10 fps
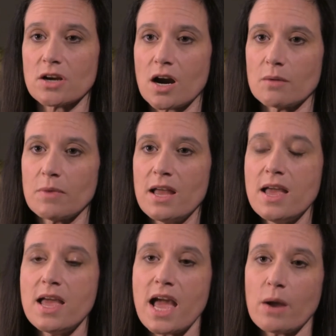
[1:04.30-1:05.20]
carp.
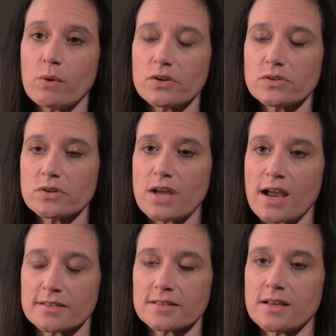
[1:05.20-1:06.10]
And we also
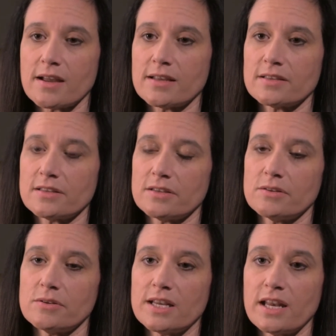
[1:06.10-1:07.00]
ask science
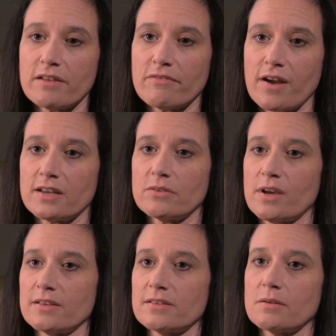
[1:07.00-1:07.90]
to identify
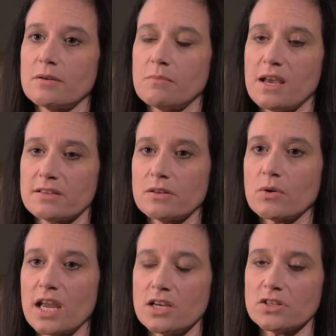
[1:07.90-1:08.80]
to us the best
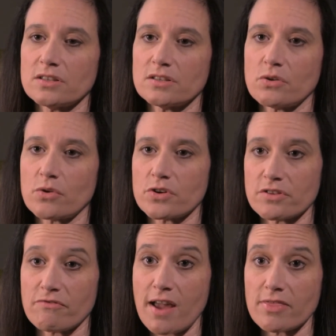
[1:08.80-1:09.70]
locations in order
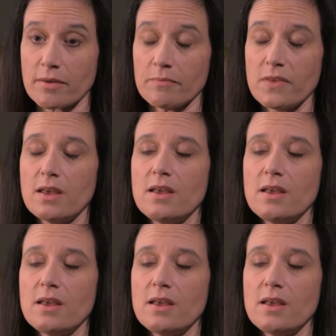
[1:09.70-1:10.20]
to find them.